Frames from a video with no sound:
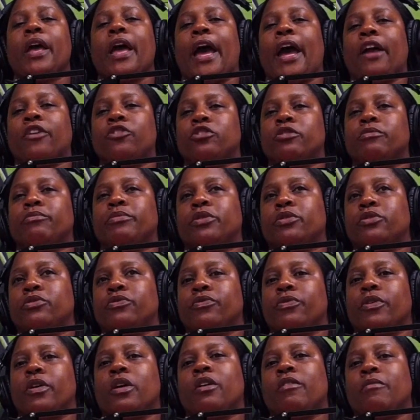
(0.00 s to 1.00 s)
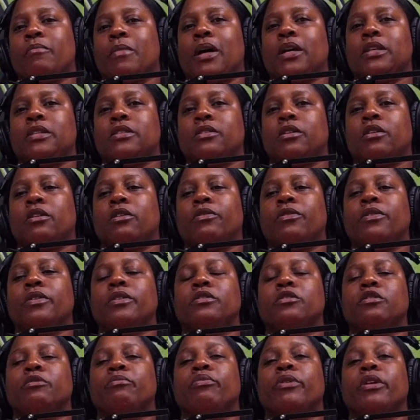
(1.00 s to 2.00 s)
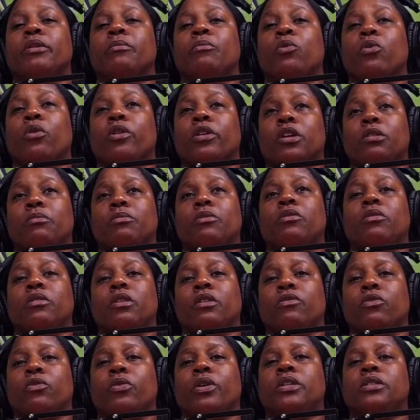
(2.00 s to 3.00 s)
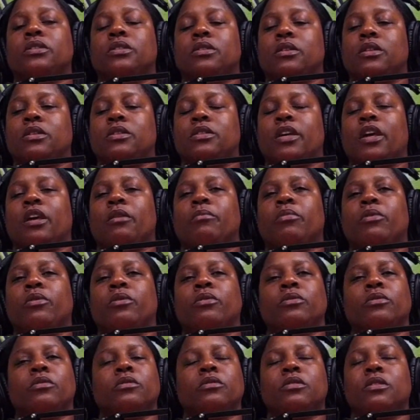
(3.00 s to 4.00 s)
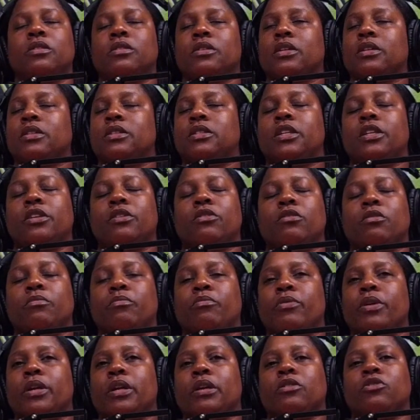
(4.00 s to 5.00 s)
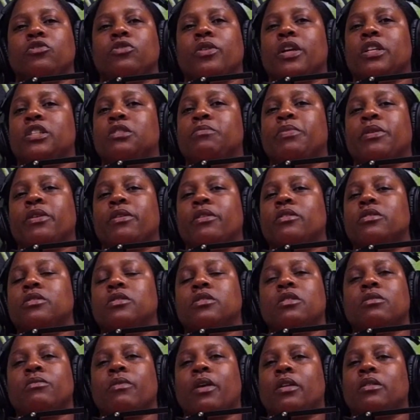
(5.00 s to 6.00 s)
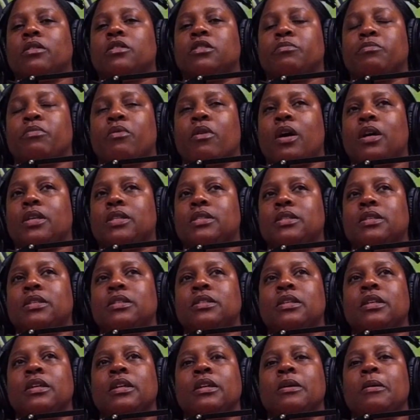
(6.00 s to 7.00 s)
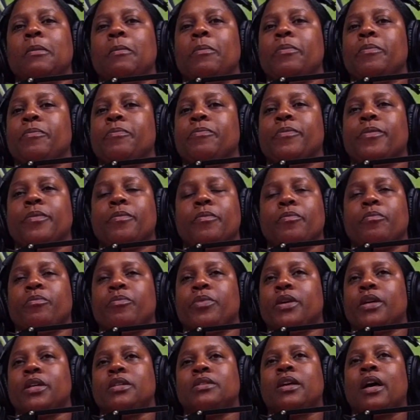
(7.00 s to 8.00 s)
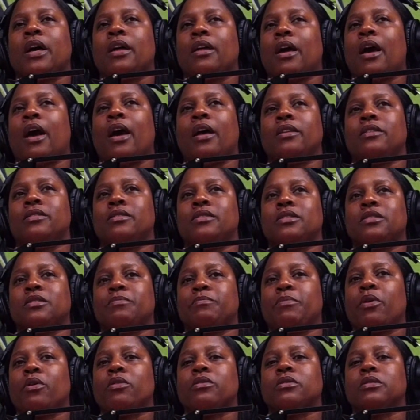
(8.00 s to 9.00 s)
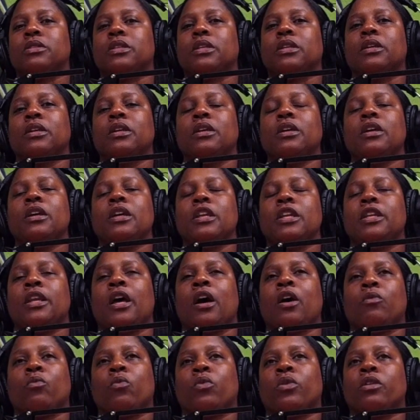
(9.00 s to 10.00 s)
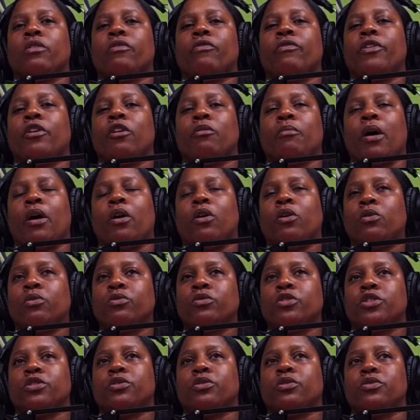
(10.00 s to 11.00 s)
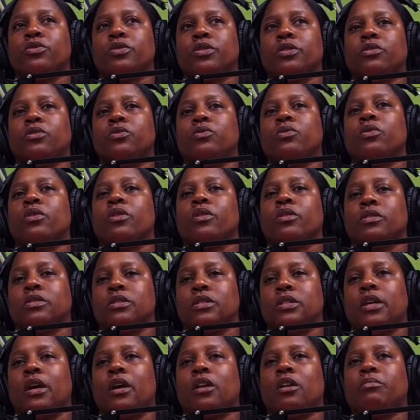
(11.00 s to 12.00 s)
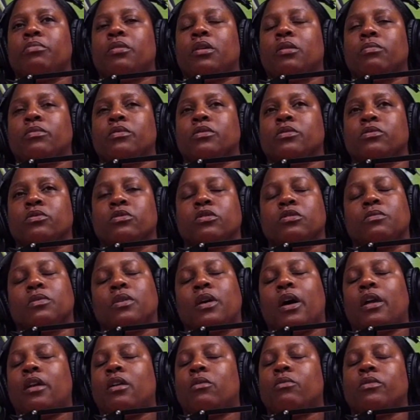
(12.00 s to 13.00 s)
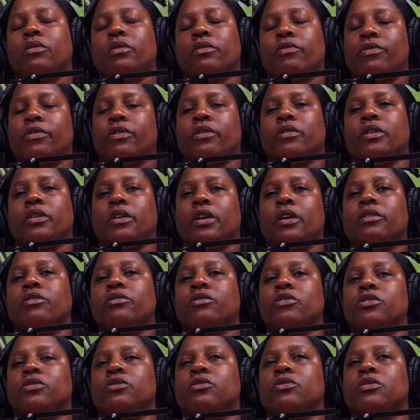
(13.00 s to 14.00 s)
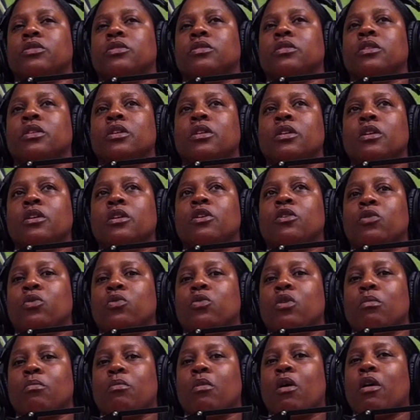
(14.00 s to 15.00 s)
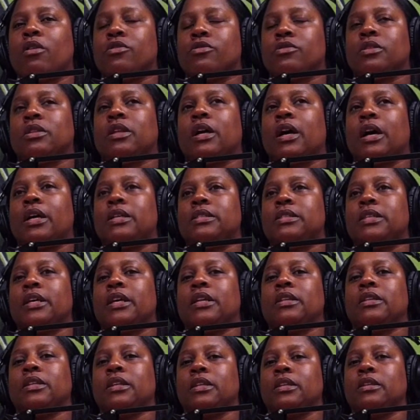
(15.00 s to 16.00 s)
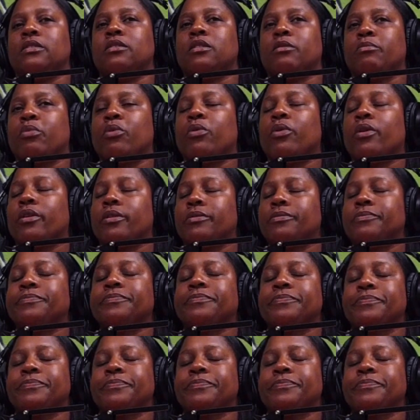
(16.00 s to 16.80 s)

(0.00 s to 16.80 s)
attributes of myself to bring more community voice to the table, to continue to bring transparency around this process, because I just personally not want to fail my own children who are in Seattle public schools, but I don't want to fail the other children who are marginalized and need support.